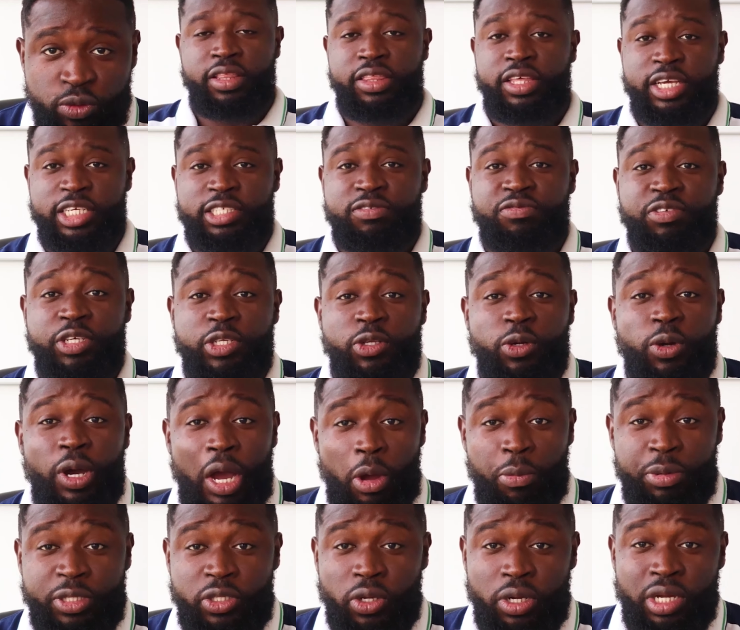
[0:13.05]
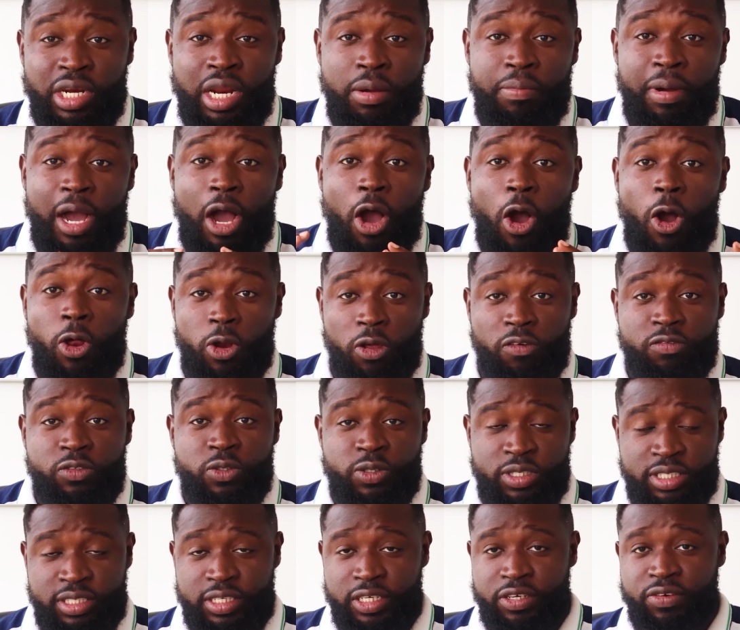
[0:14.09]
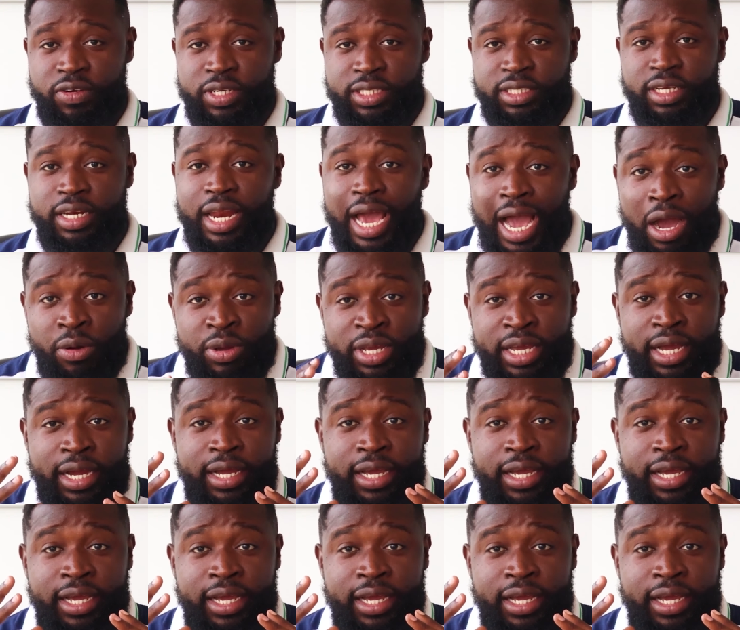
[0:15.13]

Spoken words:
In this video, I'll be talking about all of those secrets and how it